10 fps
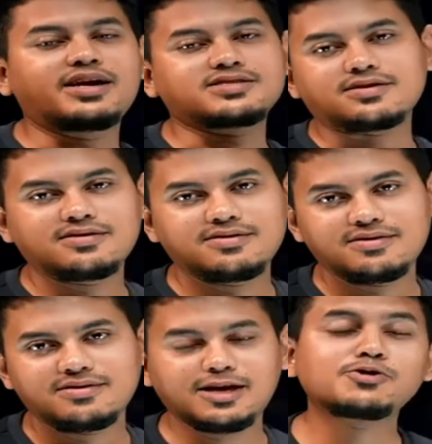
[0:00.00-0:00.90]
be larger.
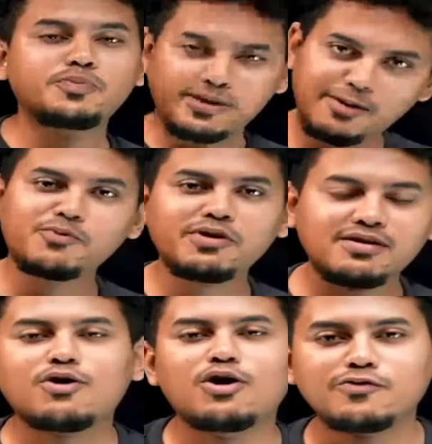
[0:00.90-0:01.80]
To become
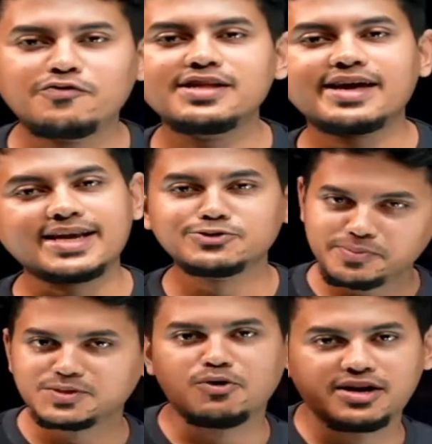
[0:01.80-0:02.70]
more covalent, the
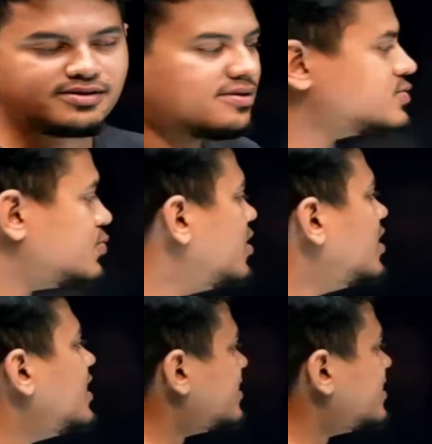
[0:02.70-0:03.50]
cation should be smaller. So